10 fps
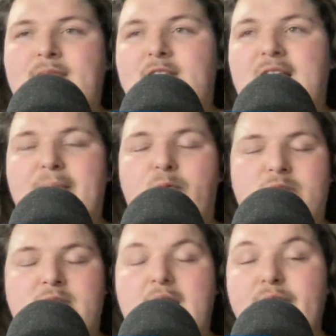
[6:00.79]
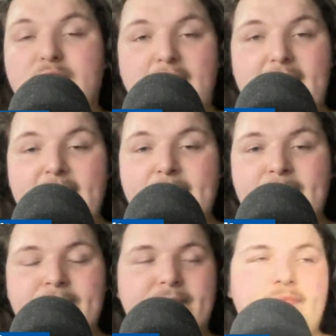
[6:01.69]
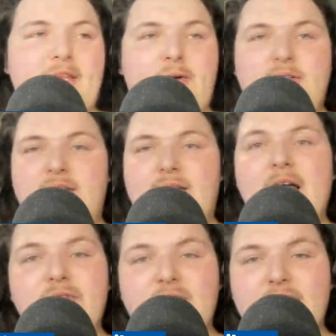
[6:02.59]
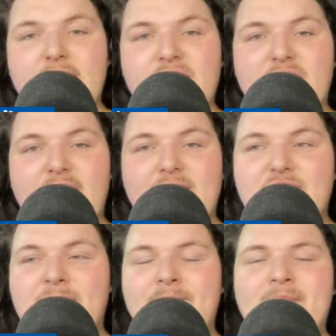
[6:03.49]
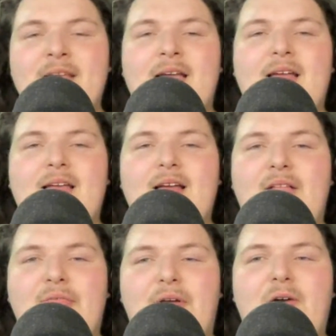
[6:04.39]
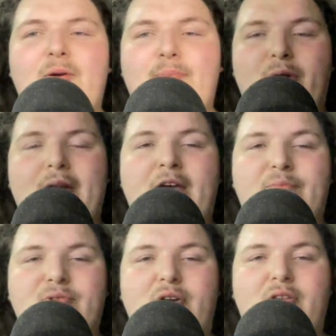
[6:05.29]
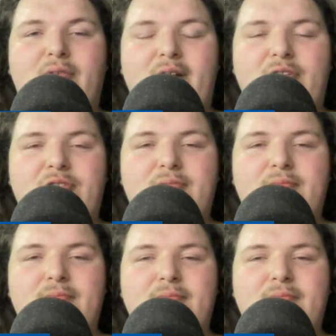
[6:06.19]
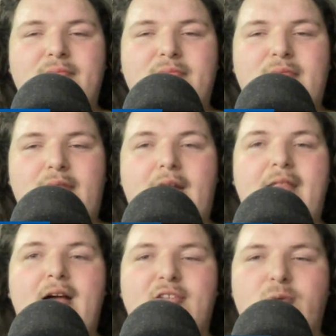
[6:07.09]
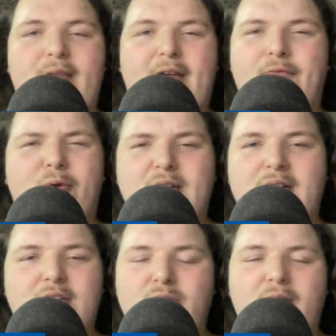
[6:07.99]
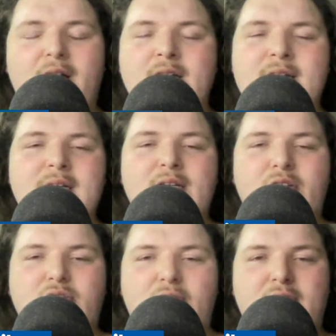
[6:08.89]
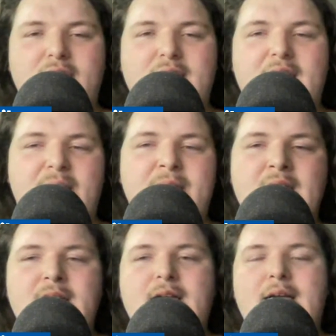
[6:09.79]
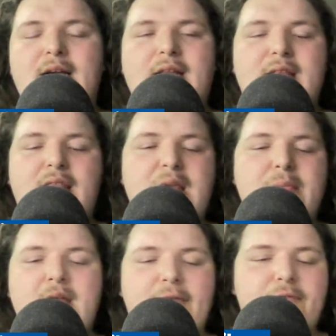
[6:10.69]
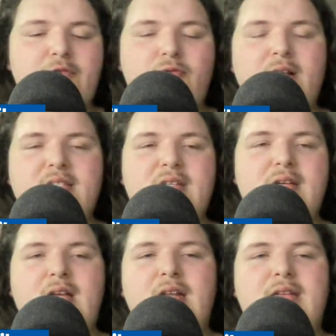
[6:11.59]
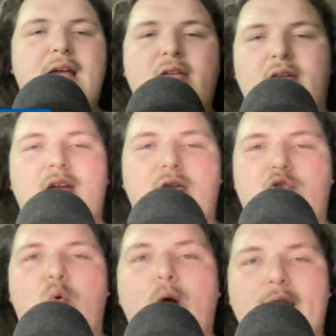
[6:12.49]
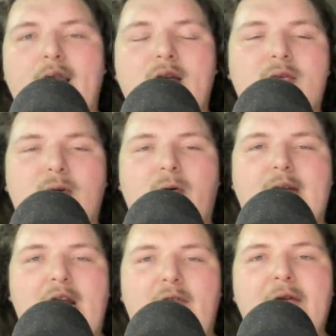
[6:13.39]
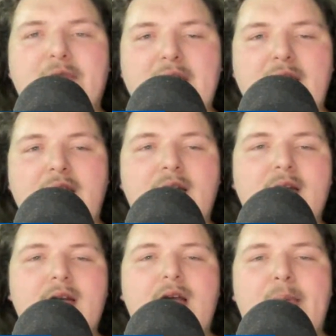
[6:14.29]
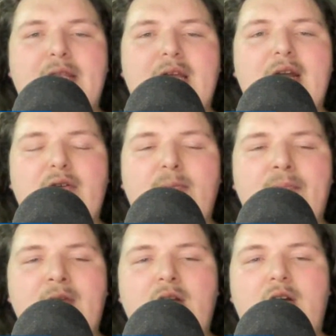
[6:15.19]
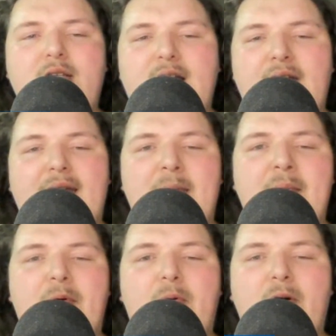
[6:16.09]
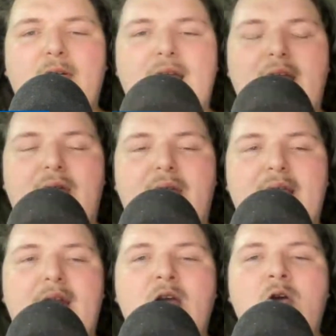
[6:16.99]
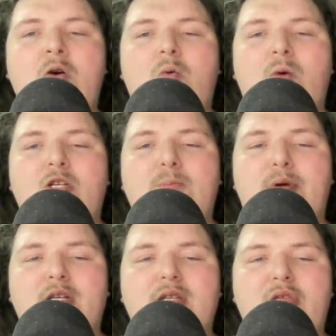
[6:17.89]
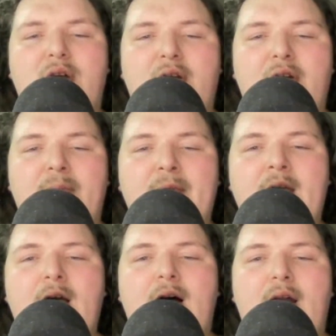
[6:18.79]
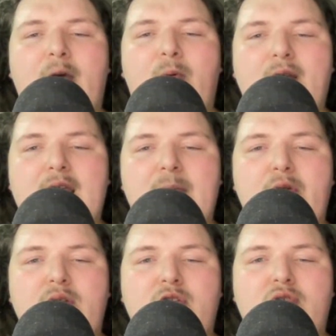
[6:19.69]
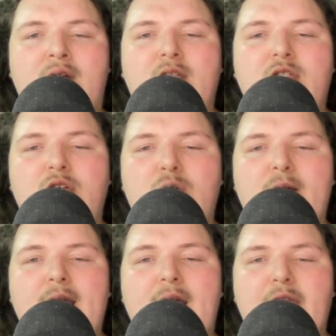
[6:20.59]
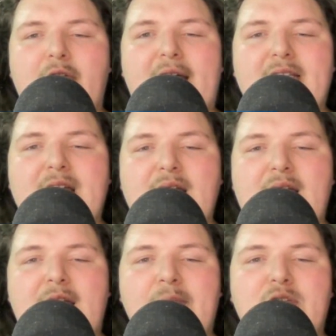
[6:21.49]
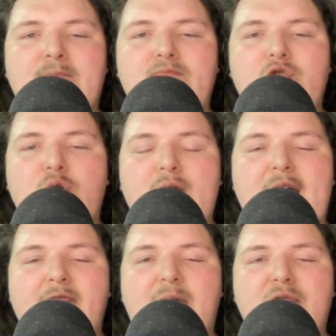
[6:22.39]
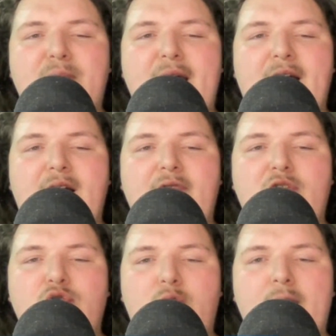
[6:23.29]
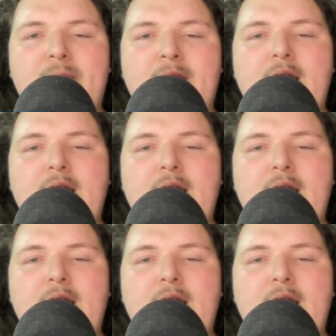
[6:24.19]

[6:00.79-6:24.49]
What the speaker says: This game was never tied. There was never a lead change. And the Thunder were blown out from start to finish, letting the Hawks go on like a 14-2 run to start this game. And then they made a few runs to get it down to, 20 or down to 15. But they never could tie the game up or take the lead, which puts the Thunder on a one-game losing streak, 2-8 in their last 10 games, 2.5 games back of Detroit